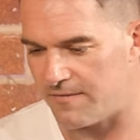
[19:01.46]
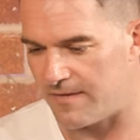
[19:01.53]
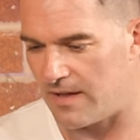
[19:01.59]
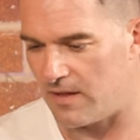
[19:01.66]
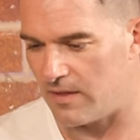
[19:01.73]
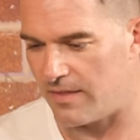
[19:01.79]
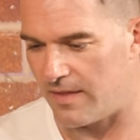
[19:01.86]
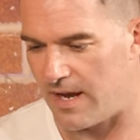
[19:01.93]

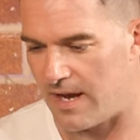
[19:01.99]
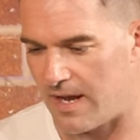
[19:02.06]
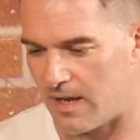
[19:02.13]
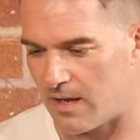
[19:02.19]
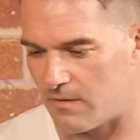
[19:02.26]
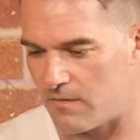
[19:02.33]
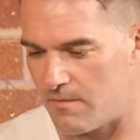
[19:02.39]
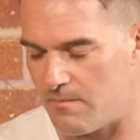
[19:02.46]
felt that,
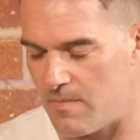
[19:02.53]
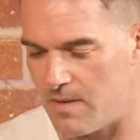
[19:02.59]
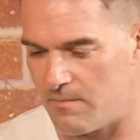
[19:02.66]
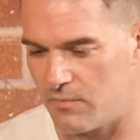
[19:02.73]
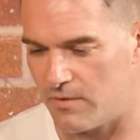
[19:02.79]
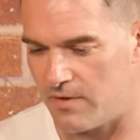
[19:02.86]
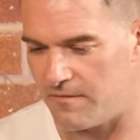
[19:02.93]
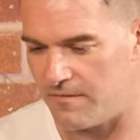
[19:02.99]
I
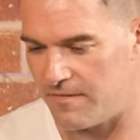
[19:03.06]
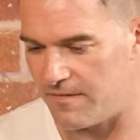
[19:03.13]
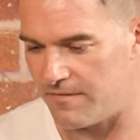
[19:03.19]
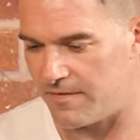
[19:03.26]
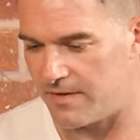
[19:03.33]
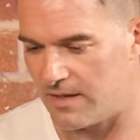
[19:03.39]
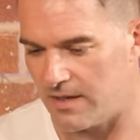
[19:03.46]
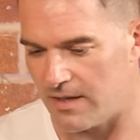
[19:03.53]
remember it
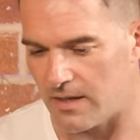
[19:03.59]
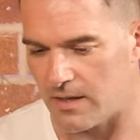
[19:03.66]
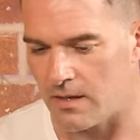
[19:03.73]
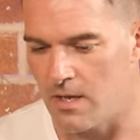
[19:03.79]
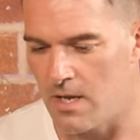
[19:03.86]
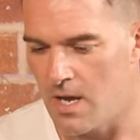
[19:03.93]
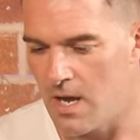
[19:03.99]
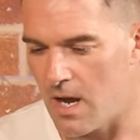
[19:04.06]
vividly.
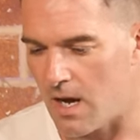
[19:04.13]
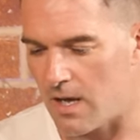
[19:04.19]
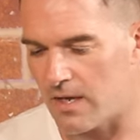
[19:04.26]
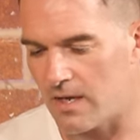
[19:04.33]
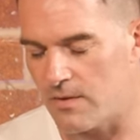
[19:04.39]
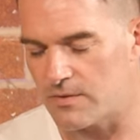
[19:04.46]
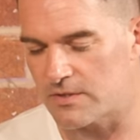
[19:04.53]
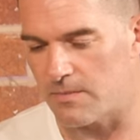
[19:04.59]
I
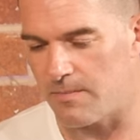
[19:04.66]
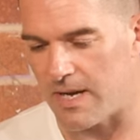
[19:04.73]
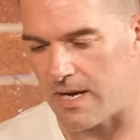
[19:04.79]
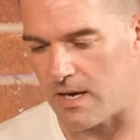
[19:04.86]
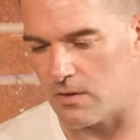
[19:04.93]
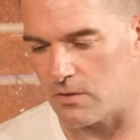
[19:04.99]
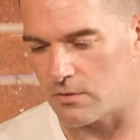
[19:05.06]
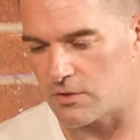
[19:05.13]
think it was
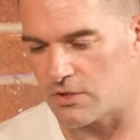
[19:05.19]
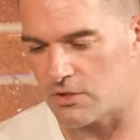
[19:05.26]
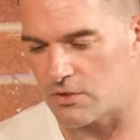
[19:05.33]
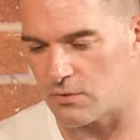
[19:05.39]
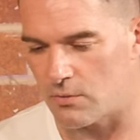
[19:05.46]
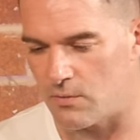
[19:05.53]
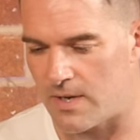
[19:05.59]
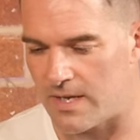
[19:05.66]
about
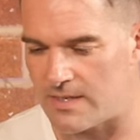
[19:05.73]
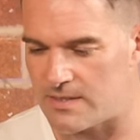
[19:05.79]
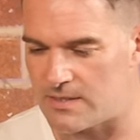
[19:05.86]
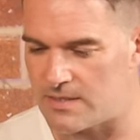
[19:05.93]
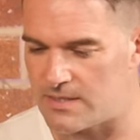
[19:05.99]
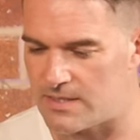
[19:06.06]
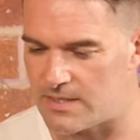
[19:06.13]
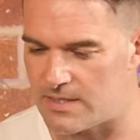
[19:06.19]

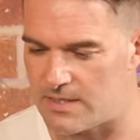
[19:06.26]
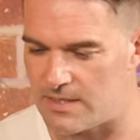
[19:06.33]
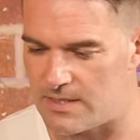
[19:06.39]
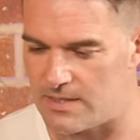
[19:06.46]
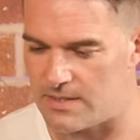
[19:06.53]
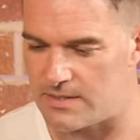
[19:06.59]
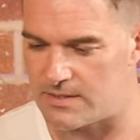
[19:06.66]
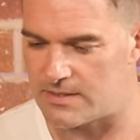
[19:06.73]

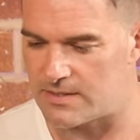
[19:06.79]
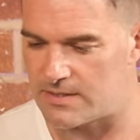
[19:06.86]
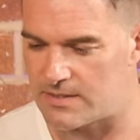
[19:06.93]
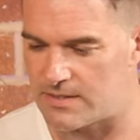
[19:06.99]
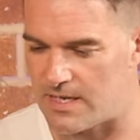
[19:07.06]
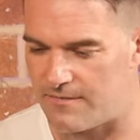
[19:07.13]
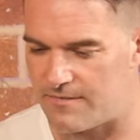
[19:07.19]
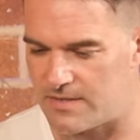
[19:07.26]

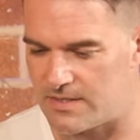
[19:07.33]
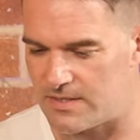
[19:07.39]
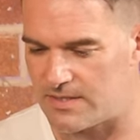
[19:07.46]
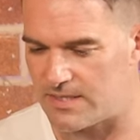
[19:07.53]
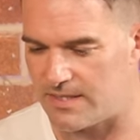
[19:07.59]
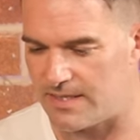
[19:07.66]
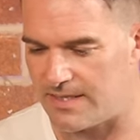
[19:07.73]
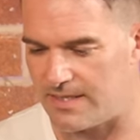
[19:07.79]

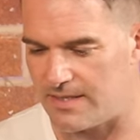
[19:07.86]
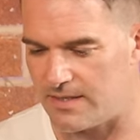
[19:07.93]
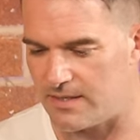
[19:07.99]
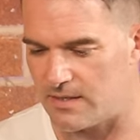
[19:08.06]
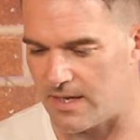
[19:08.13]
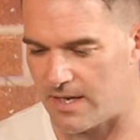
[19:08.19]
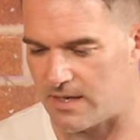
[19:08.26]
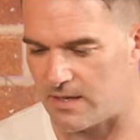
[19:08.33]

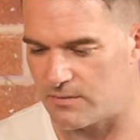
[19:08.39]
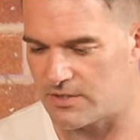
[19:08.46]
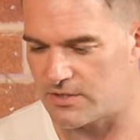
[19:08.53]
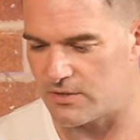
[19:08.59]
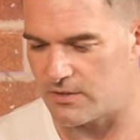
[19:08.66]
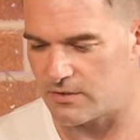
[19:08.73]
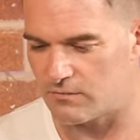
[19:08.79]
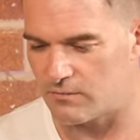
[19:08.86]
2017, and I was
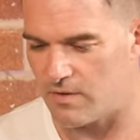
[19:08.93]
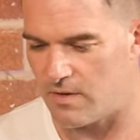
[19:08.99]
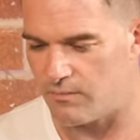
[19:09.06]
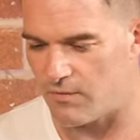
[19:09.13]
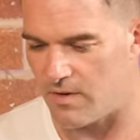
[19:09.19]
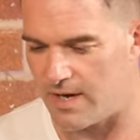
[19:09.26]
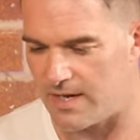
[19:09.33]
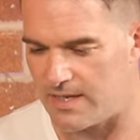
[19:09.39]
doing a
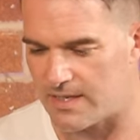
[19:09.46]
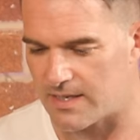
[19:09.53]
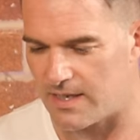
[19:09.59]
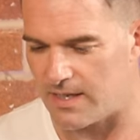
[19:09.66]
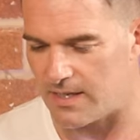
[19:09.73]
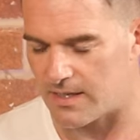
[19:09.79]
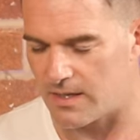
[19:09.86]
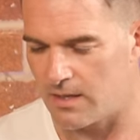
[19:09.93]
Rob Riley
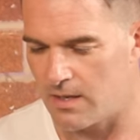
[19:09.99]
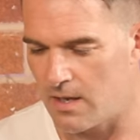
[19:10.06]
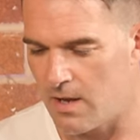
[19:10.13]
gig.